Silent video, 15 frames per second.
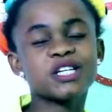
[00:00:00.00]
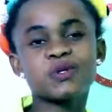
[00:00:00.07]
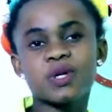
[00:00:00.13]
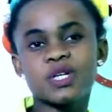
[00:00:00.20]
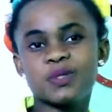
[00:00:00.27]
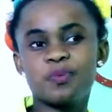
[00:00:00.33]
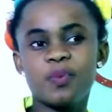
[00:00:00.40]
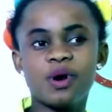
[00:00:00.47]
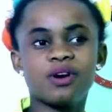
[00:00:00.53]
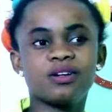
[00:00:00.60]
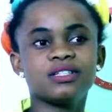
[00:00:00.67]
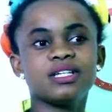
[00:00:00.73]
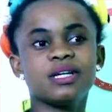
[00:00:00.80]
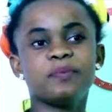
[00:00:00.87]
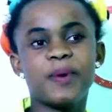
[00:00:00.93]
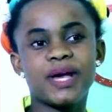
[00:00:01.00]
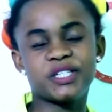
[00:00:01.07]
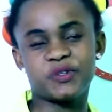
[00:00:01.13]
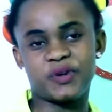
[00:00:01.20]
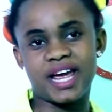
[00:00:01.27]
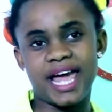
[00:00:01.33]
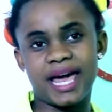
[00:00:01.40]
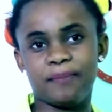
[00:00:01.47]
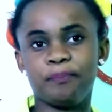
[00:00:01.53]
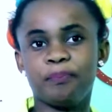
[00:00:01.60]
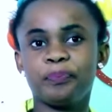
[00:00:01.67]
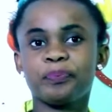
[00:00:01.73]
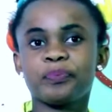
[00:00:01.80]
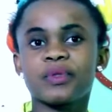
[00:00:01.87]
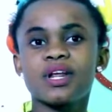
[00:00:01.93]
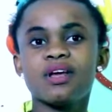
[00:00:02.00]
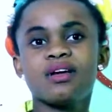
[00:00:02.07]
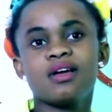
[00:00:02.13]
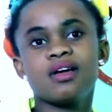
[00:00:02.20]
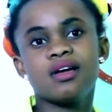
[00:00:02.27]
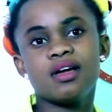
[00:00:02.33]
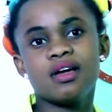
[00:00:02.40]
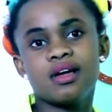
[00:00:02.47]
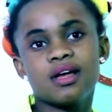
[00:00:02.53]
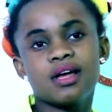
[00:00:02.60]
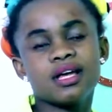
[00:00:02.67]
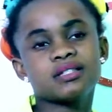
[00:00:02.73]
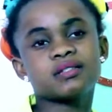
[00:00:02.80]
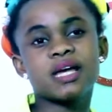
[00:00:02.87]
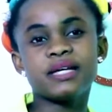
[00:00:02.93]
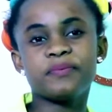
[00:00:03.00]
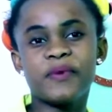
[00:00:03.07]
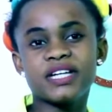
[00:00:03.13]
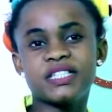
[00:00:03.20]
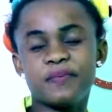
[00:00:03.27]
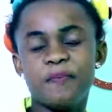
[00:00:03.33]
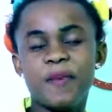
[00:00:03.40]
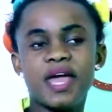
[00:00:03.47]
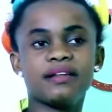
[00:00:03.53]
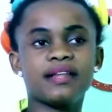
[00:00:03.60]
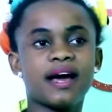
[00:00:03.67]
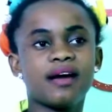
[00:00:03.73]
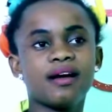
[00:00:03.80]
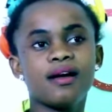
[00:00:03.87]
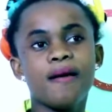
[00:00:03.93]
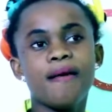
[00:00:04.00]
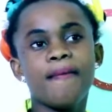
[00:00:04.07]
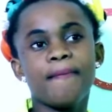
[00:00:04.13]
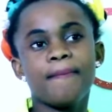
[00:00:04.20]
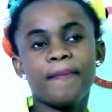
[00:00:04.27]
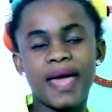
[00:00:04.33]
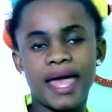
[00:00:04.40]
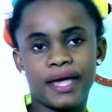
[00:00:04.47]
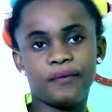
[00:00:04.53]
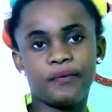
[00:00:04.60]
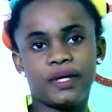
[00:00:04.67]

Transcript: was born in Bethlehem to a virgin mother, Mary.